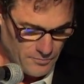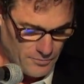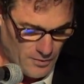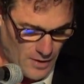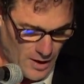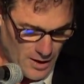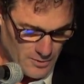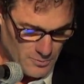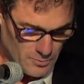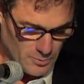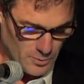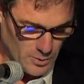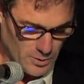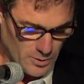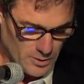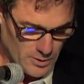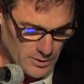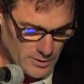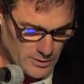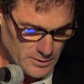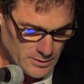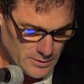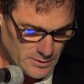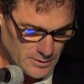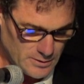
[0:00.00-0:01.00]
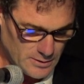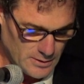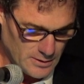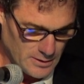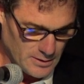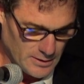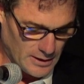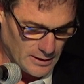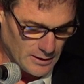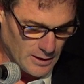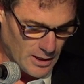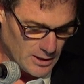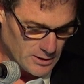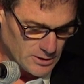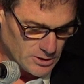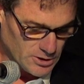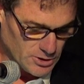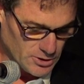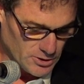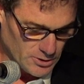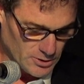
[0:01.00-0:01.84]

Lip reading: fought wars, they lost